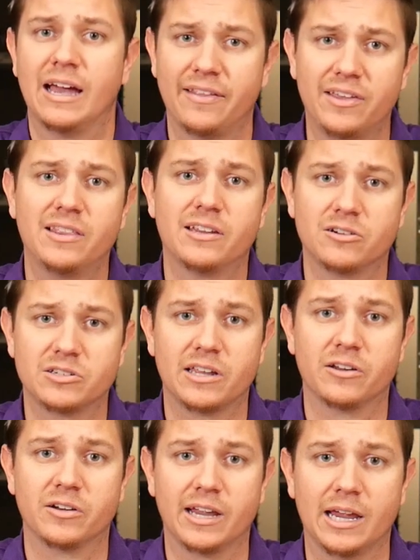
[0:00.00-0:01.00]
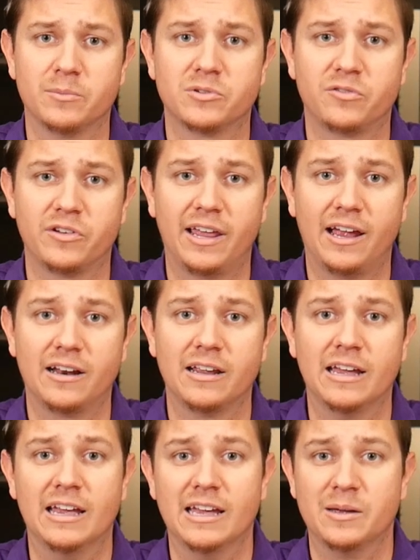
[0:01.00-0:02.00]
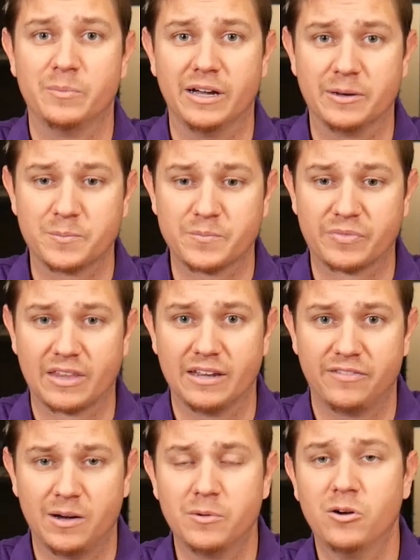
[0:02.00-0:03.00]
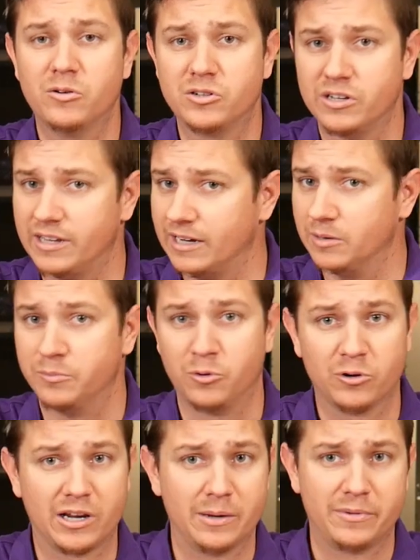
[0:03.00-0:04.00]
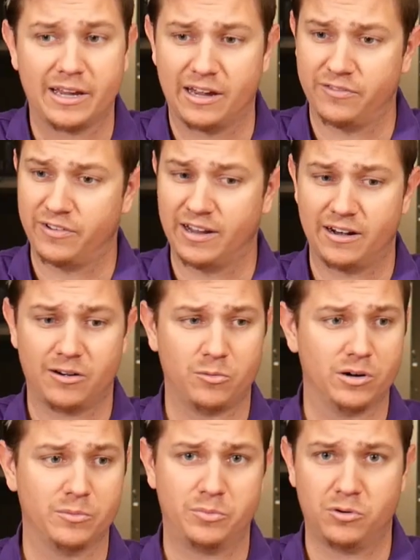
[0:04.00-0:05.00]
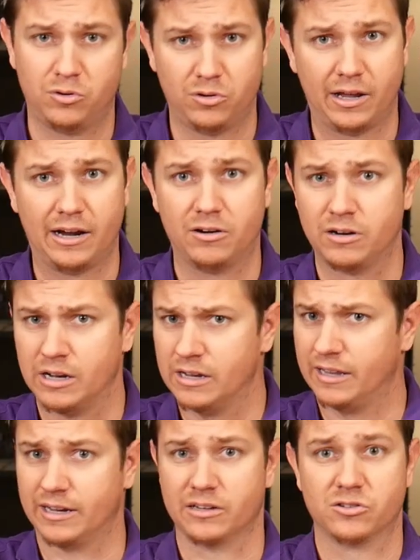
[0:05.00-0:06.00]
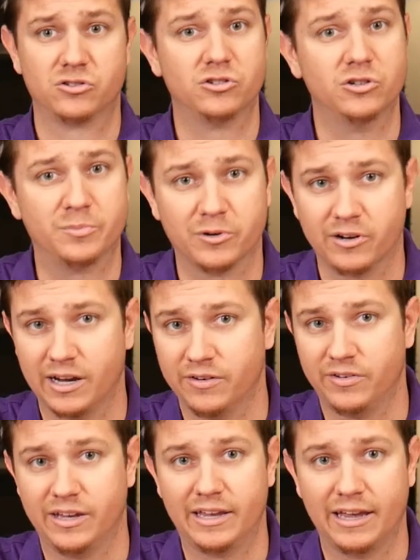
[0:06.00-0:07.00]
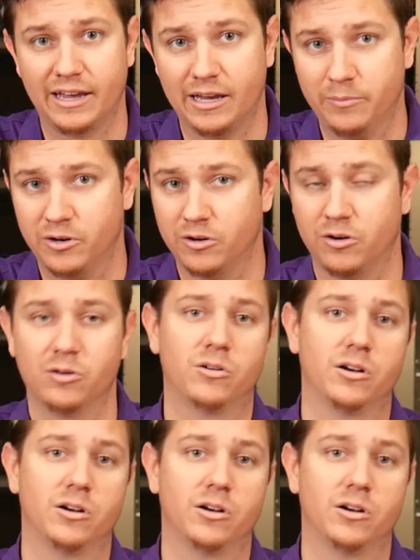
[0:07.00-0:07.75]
I think there's other games for that, but if I'm going to like a board game cafe and I don't want to pull out like a super heavy game, you know,